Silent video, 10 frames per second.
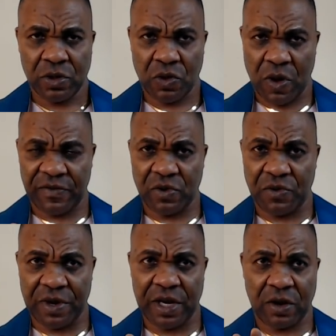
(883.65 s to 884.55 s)
You have to
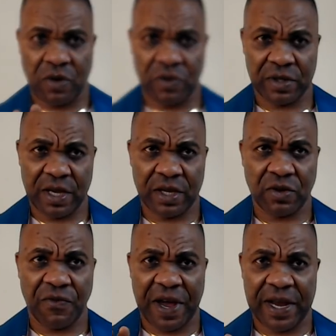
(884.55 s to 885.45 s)
read it closely
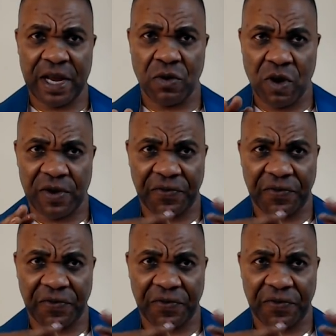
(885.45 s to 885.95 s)
to find out what